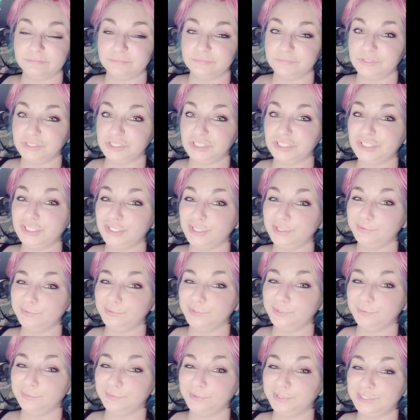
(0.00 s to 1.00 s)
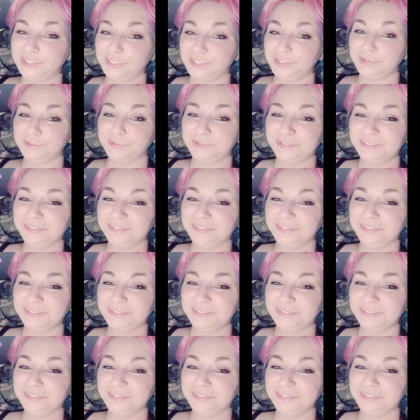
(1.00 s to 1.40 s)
She's a YouTuber too.